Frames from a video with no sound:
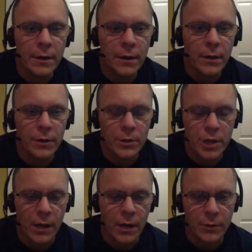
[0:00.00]
on the
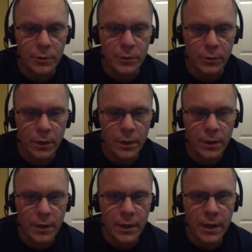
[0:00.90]
Giallo score.
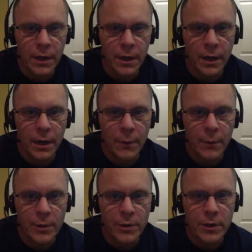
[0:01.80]
And
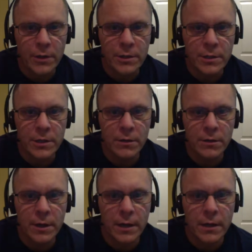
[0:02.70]
when you consider
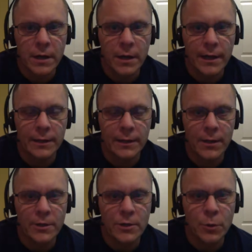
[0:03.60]
that it
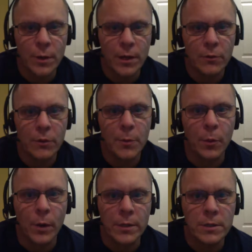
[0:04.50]
lost 23
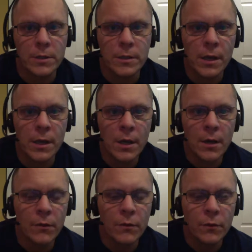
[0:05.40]
points
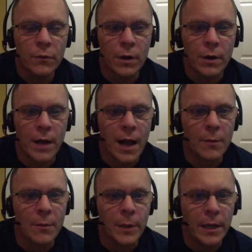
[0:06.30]
for not
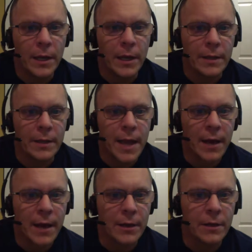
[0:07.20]
being
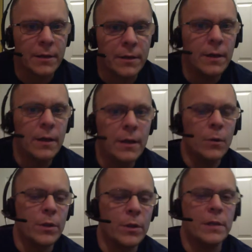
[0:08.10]
Italian
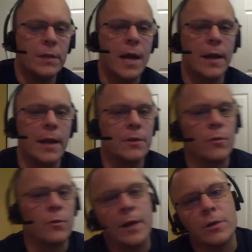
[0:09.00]
with an Italian
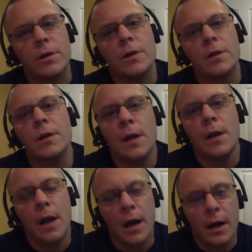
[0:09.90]
director,
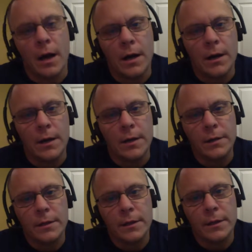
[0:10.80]

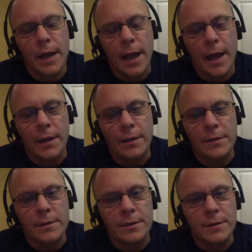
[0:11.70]

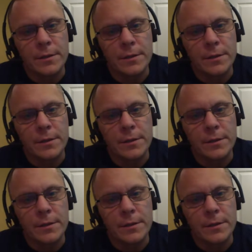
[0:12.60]
and